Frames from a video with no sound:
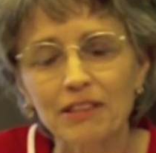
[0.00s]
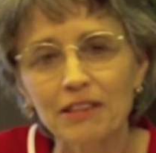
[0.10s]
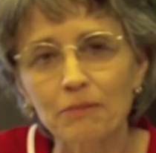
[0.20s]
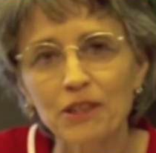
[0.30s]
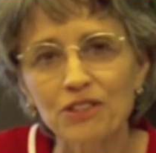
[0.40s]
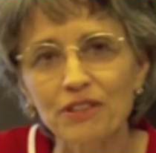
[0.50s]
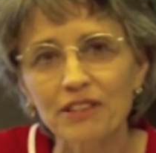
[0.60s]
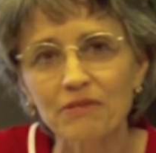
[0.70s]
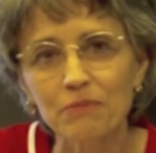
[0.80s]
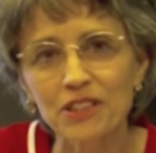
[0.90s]

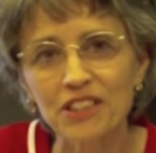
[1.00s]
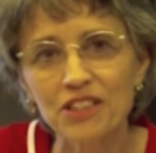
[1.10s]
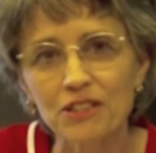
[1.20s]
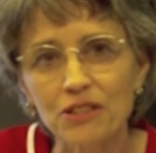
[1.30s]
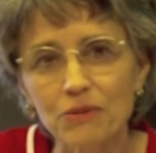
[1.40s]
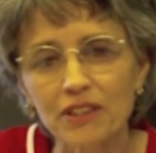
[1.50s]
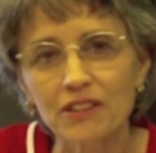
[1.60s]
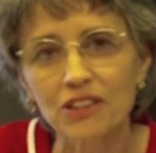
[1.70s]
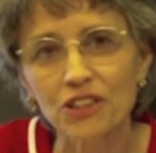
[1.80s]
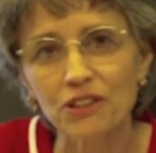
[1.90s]
administrative positions
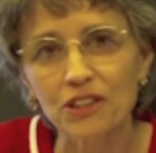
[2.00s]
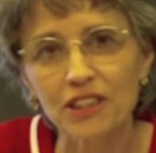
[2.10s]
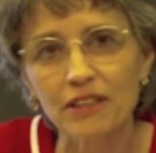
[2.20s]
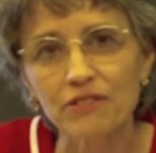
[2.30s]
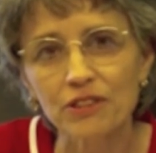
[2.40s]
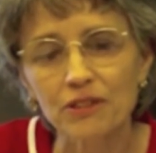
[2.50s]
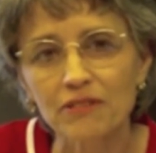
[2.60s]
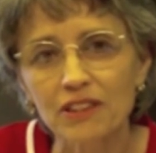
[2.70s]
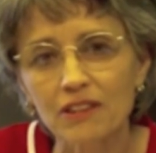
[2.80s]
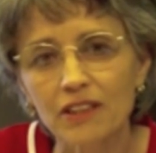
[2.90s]
within the church. I've
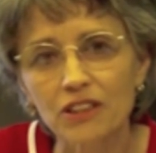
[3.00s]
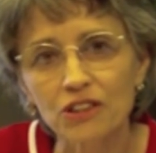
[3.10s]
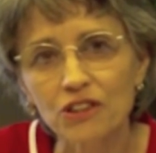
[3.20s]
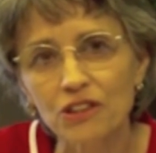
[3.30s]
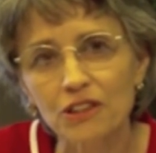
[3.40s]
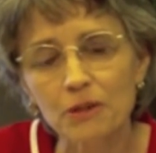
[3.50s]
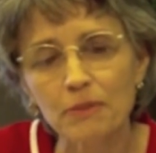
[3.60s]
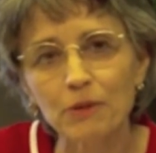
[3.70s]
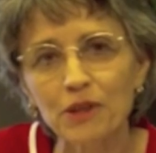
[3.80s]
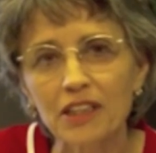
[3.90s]
served in the larger church
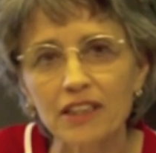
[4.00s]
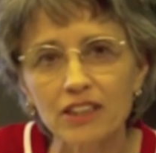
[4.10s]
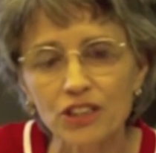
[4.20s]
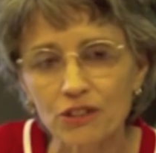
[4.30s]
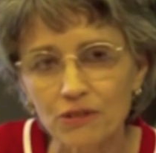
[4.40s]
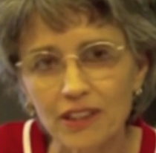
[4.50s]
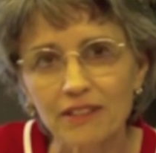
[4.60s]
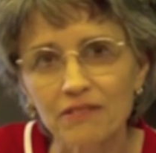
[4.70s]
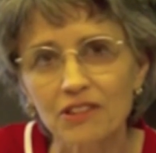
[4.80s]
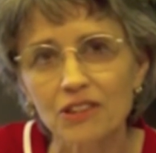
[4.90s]
by working at general
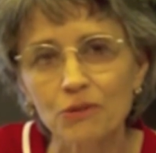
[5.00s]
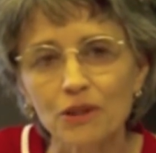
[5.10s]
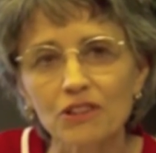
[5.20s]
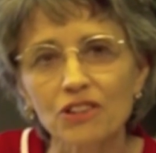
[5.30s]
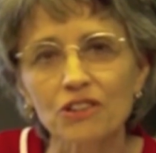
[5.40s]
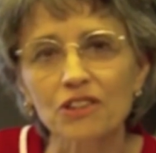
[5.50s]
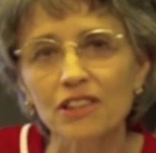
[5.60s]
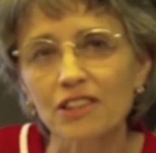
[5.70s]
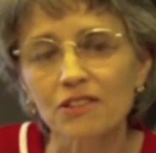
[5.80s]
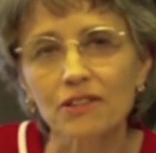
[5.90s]
conference as well as
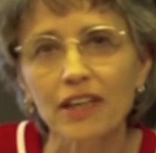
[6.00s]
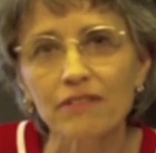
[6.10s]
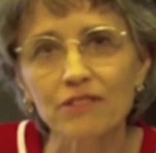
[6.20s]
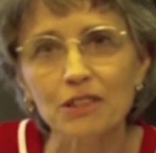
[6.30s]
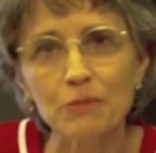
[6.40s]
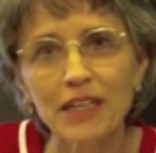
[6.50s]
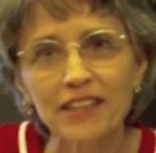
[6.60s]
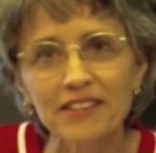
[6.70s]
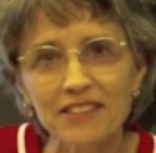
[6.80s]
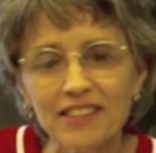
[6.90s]
jurisdictional conference
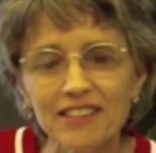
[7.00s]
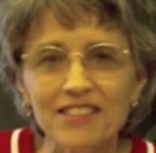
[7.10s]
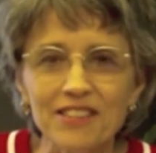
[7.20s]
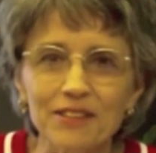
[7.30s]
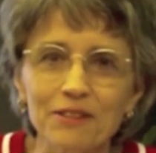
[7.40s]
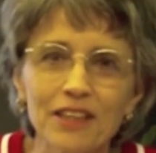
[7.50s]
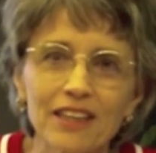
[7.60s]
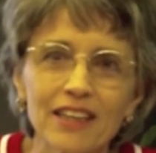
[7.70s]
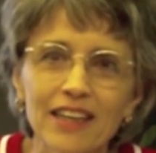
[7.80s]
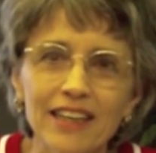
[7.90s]
behind the scenes. So
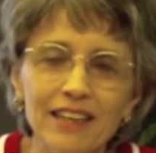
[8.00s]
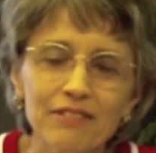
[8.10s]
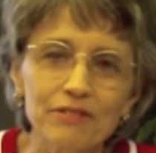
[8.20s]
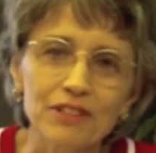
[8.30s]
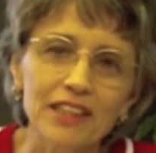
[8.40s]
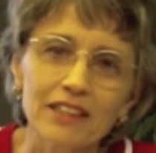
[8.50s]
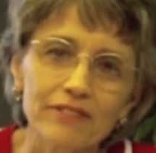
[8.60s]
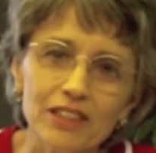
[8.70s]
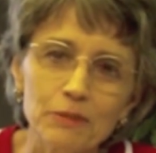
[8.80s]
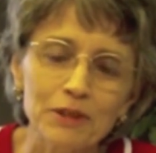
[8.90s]
I have a variety
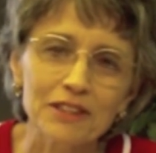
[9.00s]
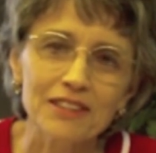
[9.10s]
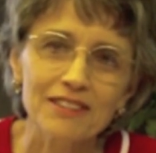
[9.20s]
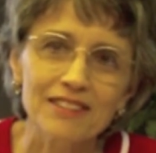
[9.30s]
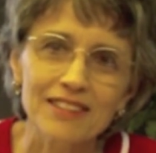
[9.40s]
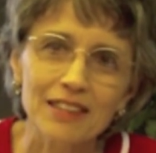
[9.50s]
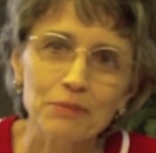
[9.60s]
of experiences that I